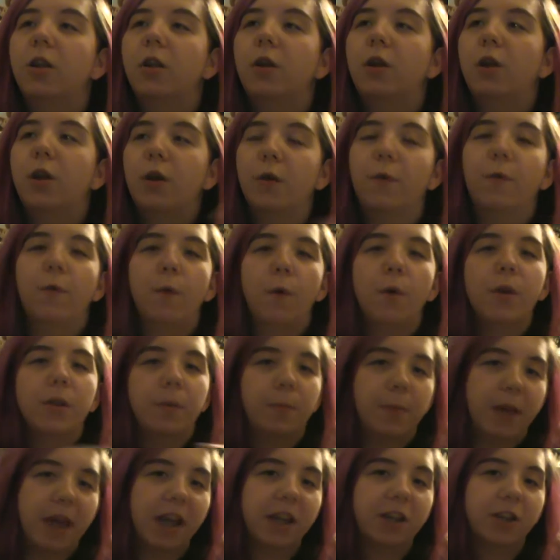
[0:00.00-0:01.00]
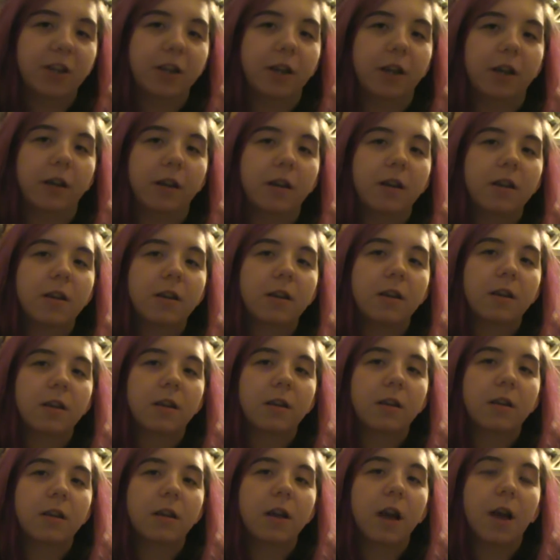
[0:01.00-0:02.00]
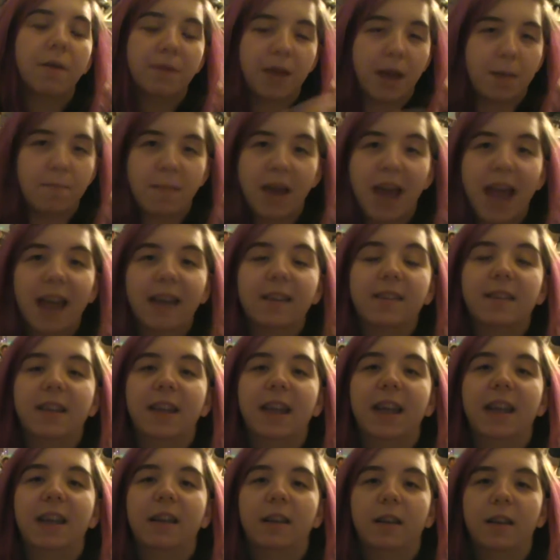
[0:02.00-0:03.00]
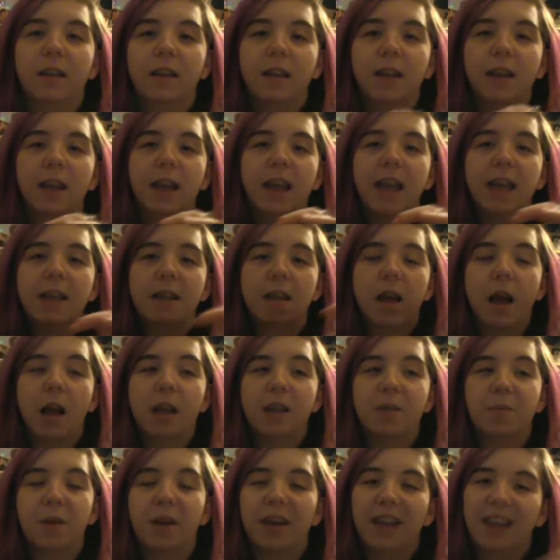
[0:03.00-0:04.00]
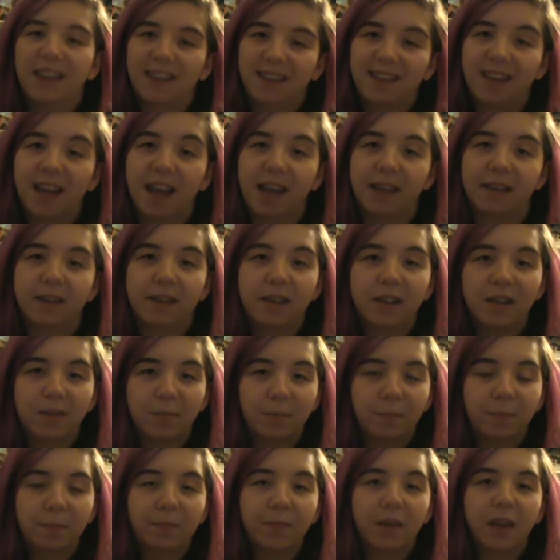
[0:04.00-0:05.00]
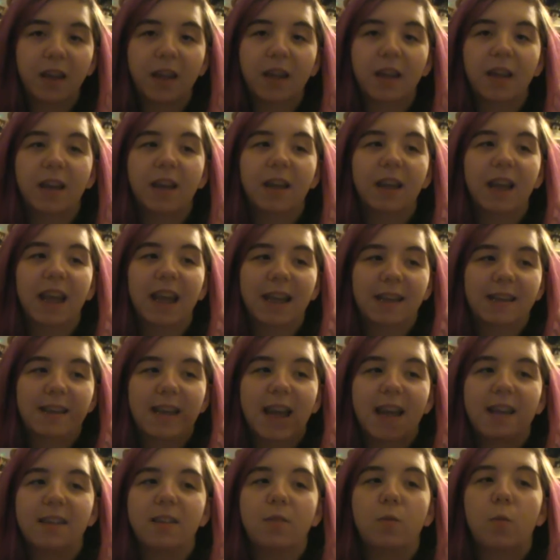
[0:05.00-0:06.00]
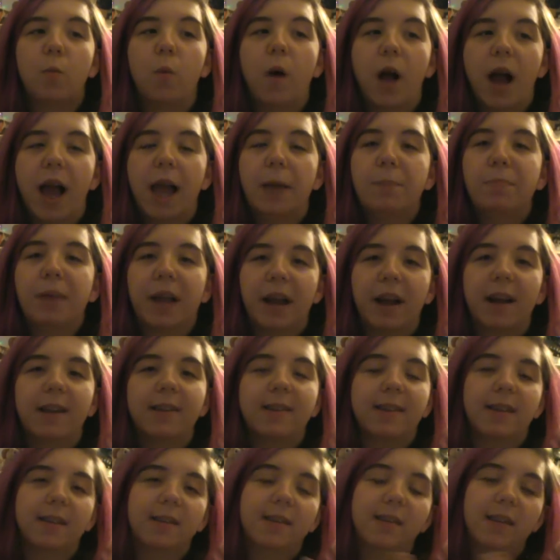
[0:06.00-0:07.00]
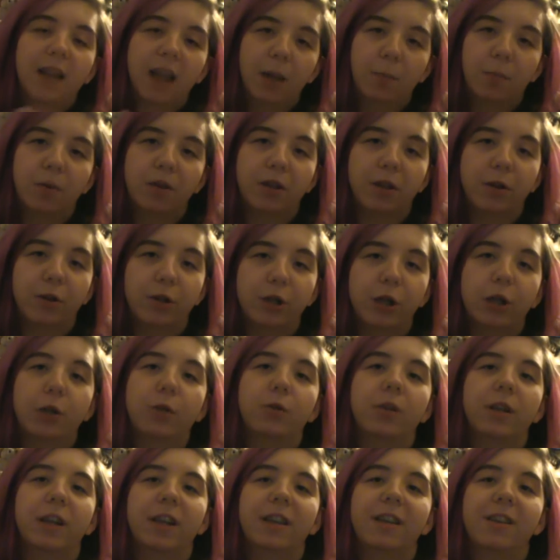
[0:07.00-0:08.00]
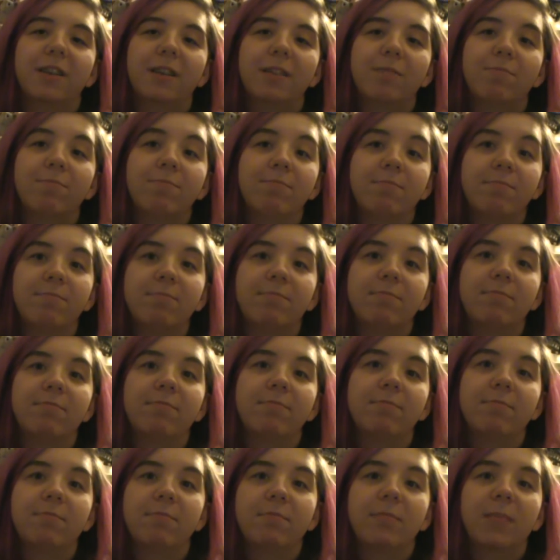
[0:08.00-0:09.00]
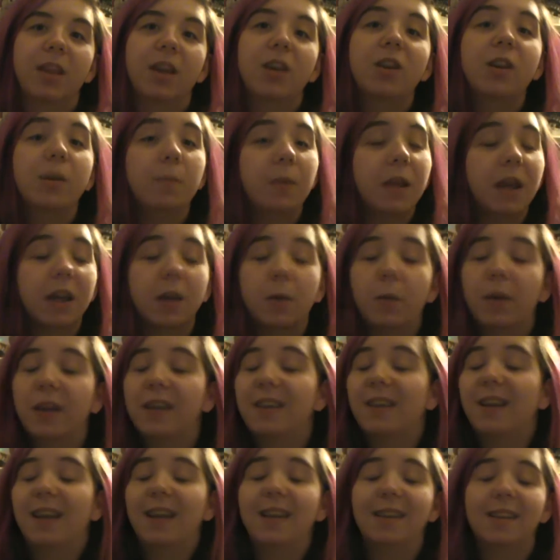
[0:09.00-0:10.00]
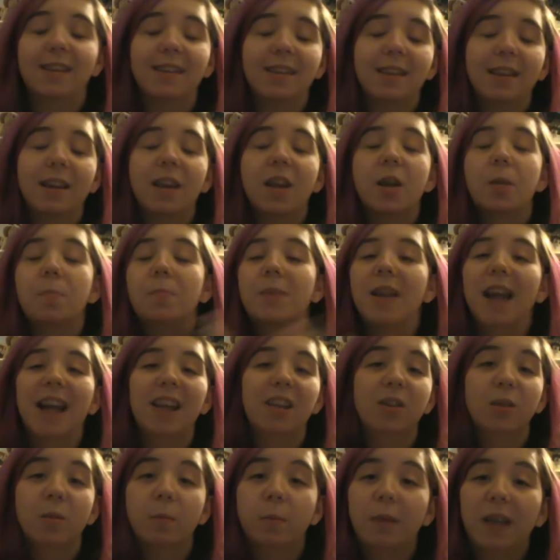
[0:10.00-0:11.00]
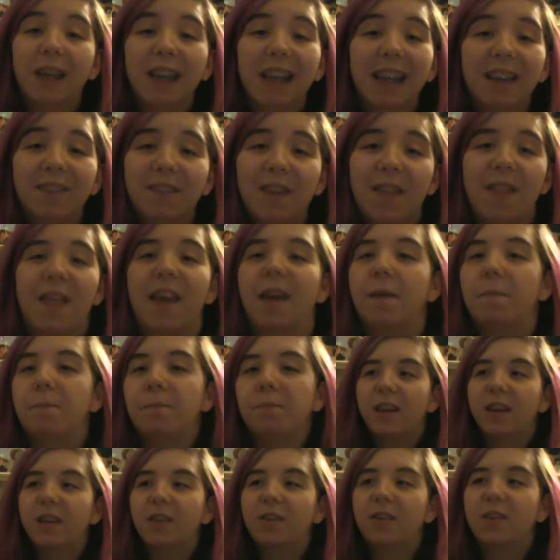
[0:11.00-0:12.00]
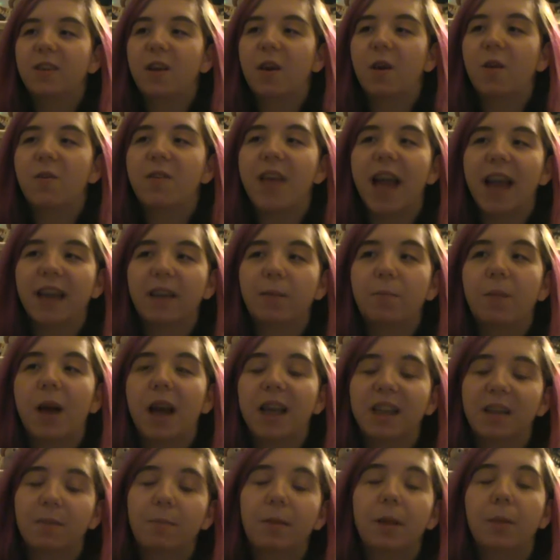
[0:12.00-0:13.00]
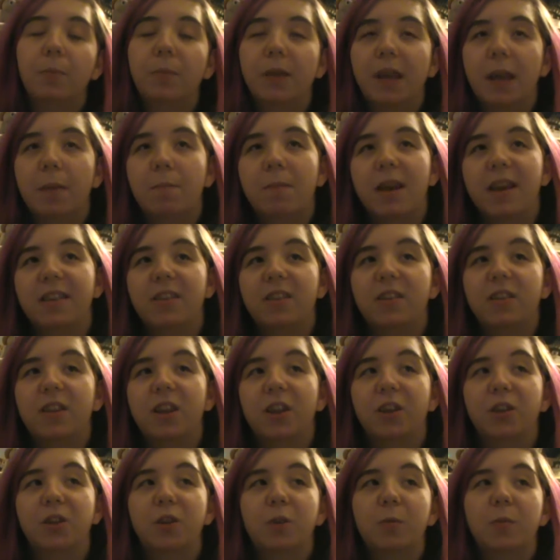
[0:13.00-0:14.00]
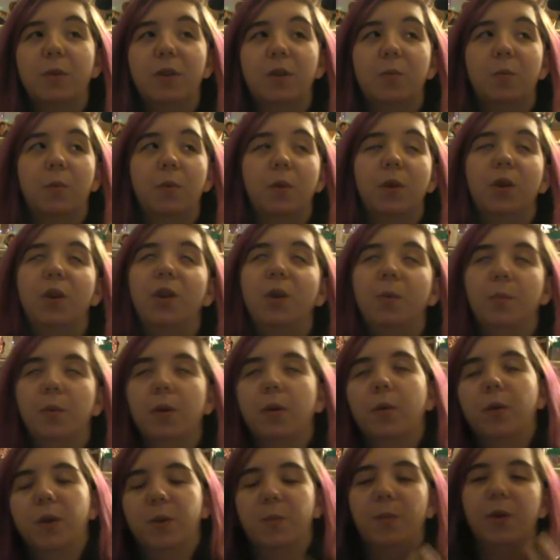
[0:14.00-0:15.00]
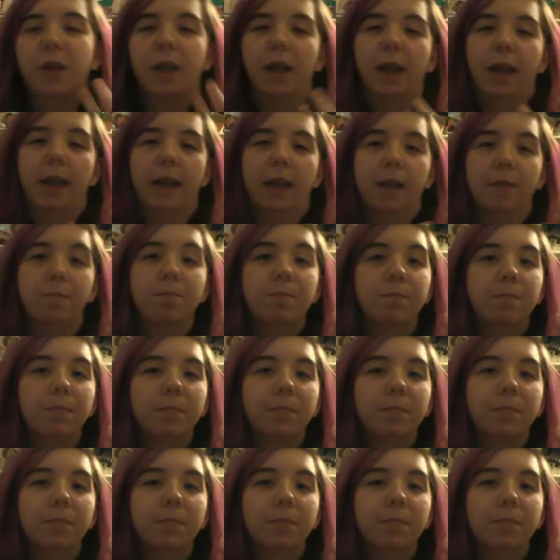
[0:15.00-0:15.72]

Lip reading: look for the picture of that magazine, it talks about incest. Incest, why parents sleep with their children. Could be a coincidence, but I don't believe in them. So that could possibly be a message that Kubrick was putting in.